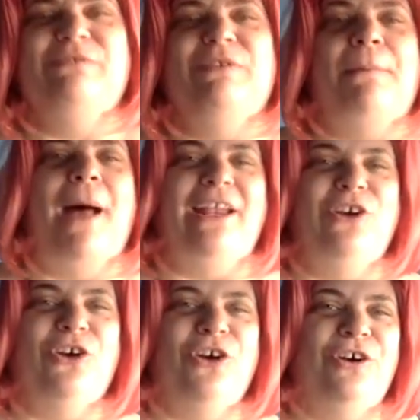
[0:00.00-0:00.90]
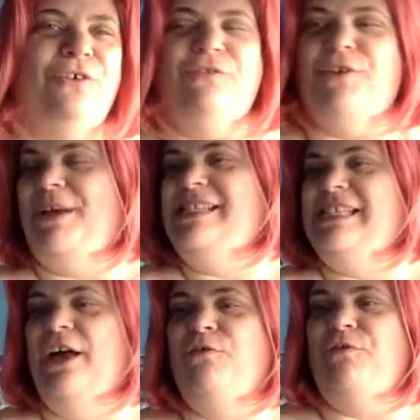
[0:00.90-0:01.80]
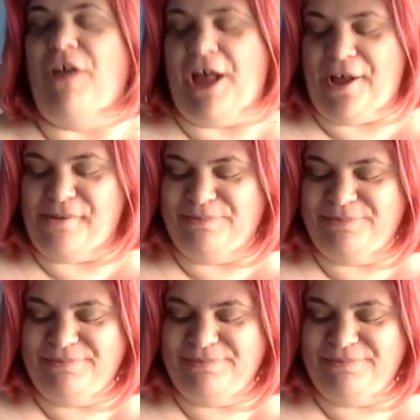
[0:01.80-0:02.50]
reminder for myself. Um,